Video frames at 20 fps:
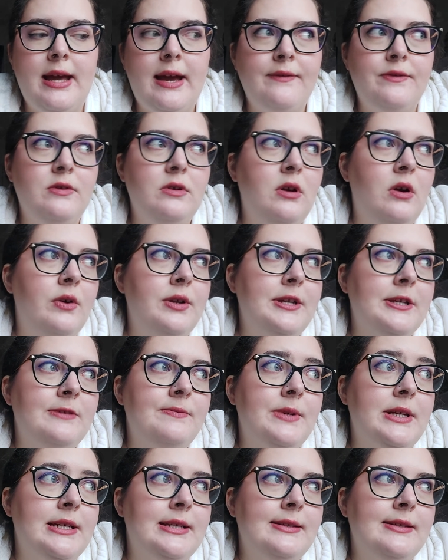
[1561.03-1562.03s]
have to go and
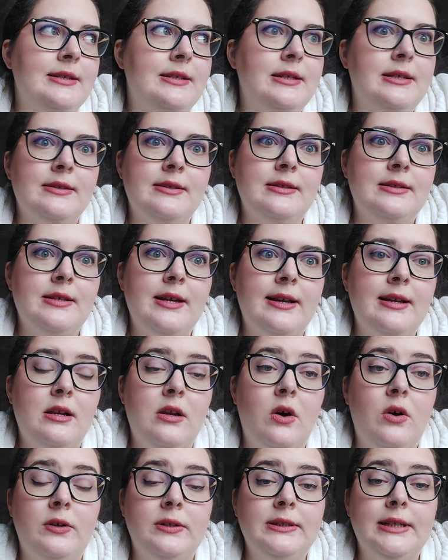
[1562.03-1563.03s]
experience it because it's like
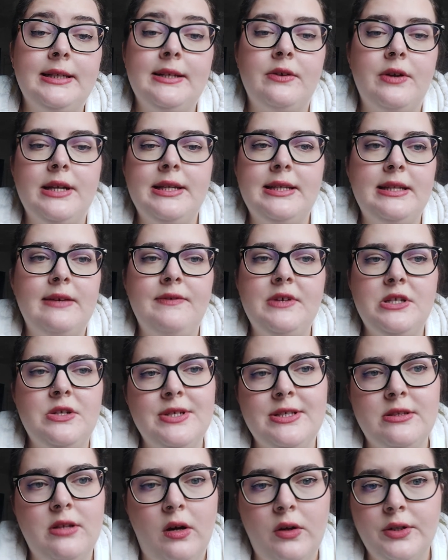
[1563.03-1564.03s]
long, and already the video
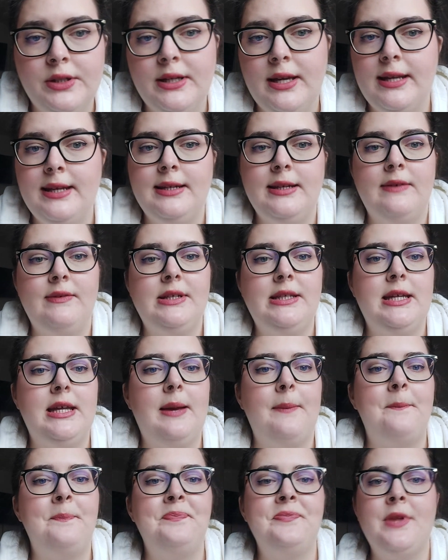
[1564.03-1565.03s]
is long and
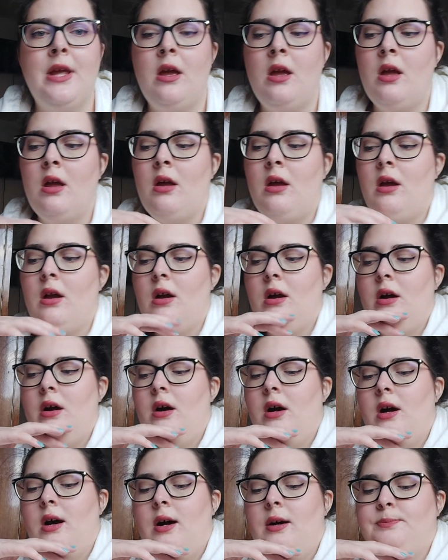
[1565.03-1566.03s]
everything.
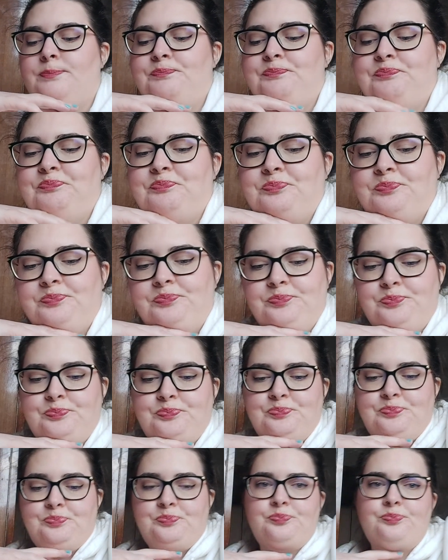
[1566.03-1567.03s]

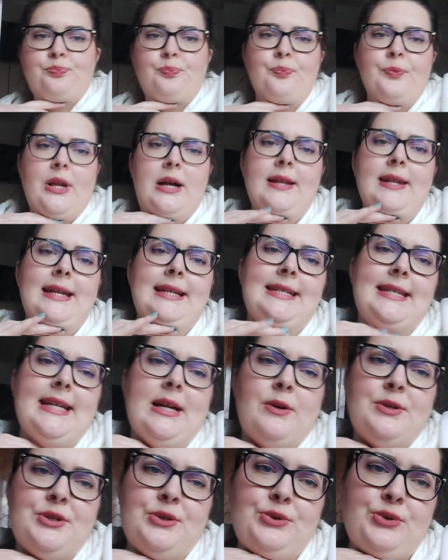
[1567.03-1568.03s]
Another thing I
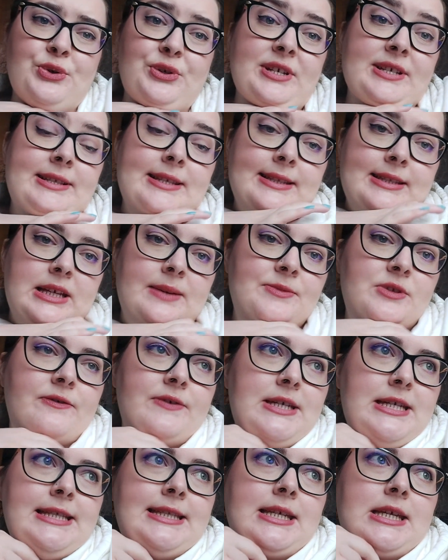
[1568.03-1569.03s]
want to talk is in terms of
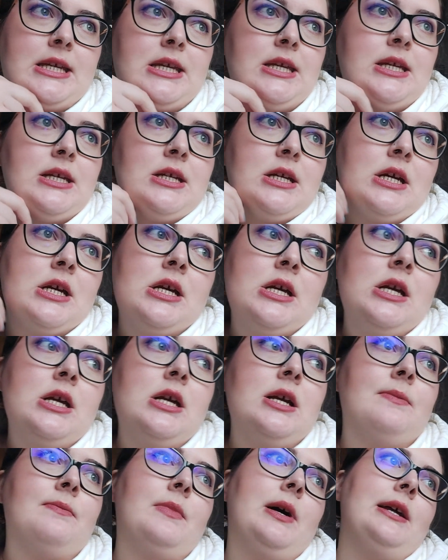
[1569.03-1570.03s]
eating.
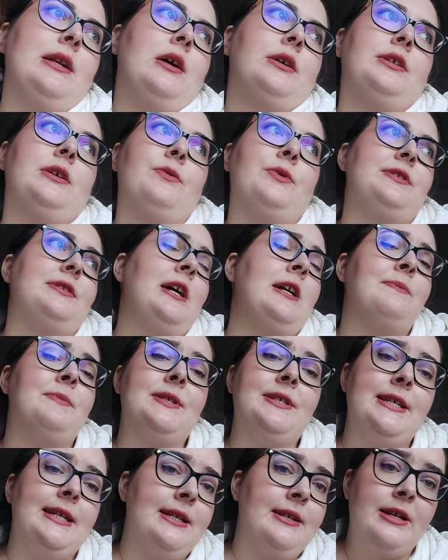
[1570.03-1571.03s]
My doctor was not
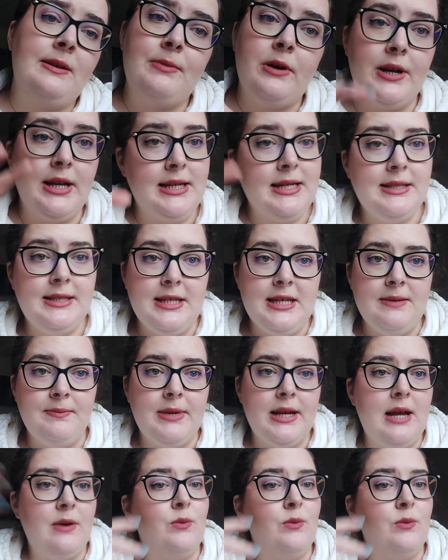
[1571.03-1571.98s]
particular about anything, but I